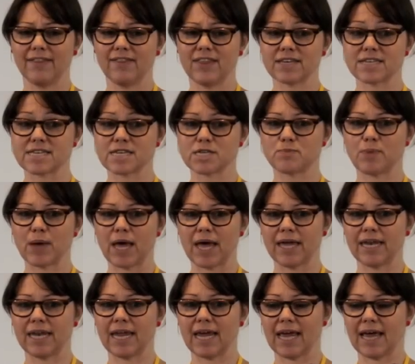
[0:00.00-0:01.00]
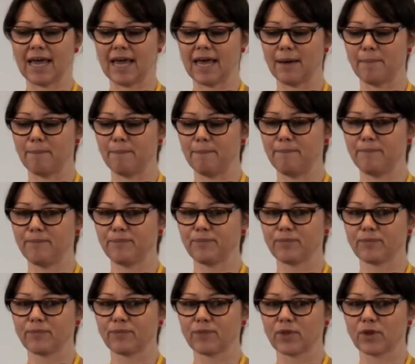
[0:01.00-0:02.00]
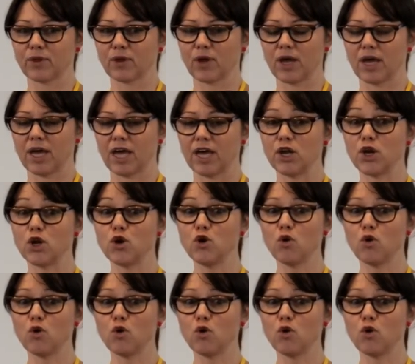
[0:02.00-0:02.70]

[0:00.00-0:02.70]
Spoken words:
this has been an